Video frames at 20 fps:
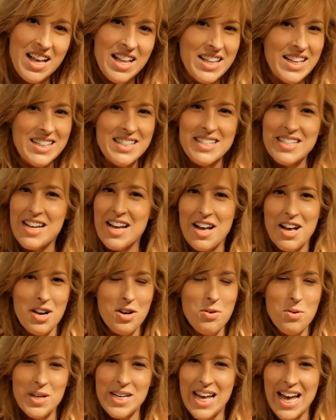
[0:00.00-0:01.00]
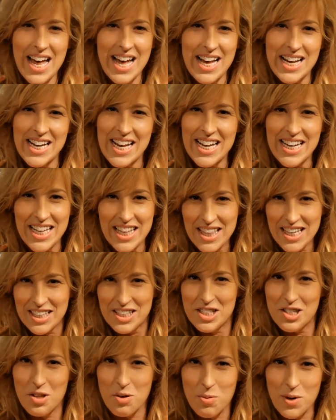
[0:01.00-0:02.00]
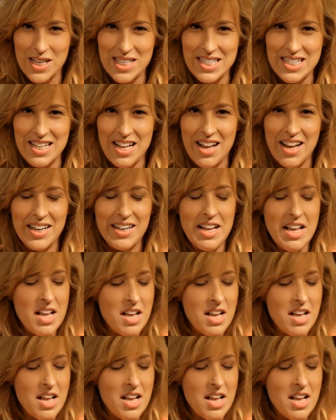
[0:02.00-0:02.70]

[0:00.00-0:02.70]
that's not going to add anything to the waistline.